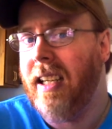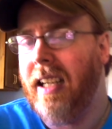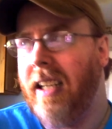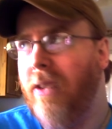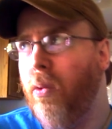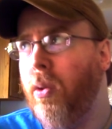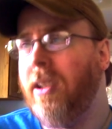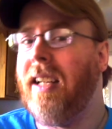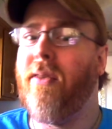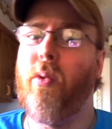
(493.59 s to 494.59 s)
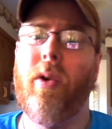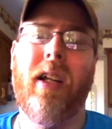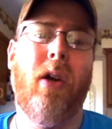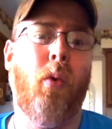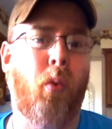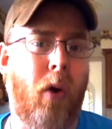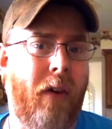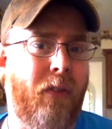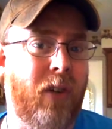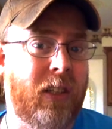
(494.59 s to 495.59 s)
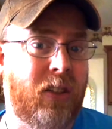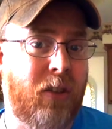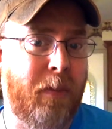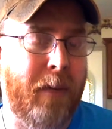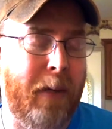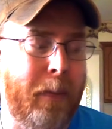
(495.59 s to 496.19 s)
It was never really a reference to me